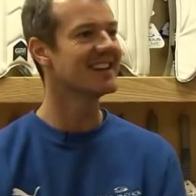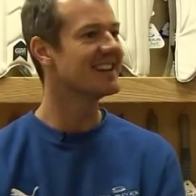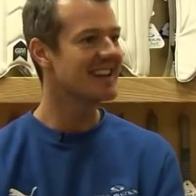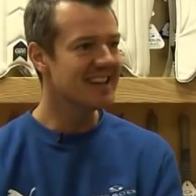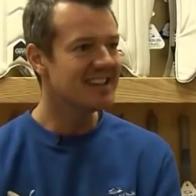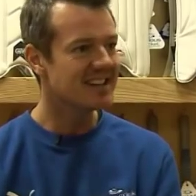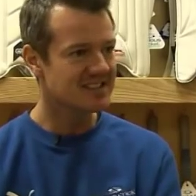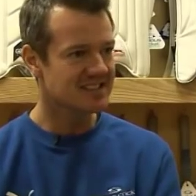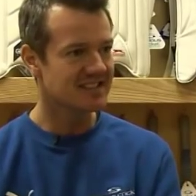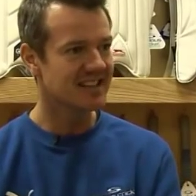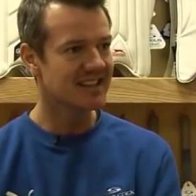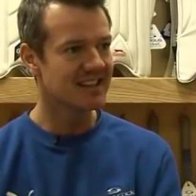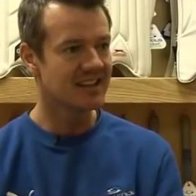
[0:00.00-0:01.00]
and he
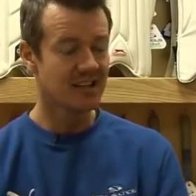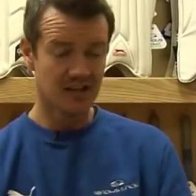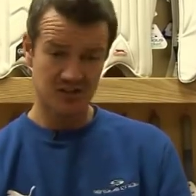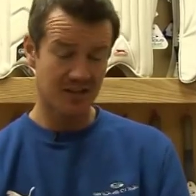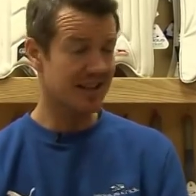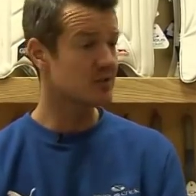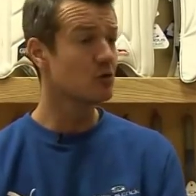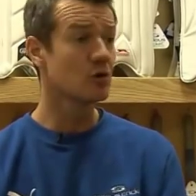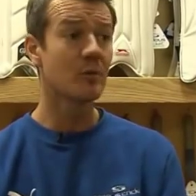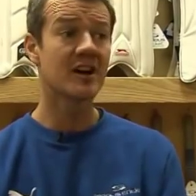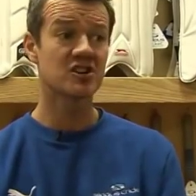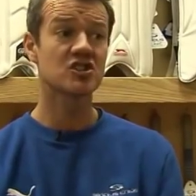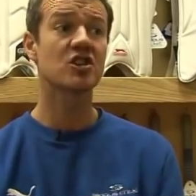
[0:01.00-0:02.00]
doesn't need it. So that's all
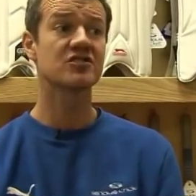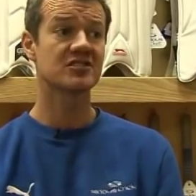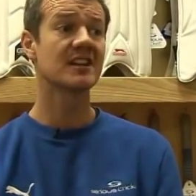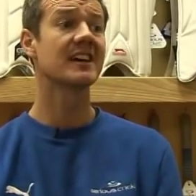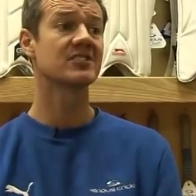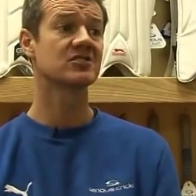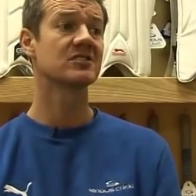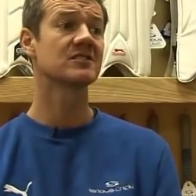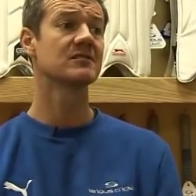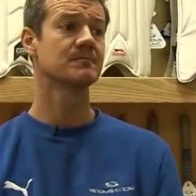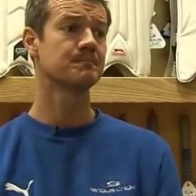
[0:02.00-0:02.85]
about shot selection.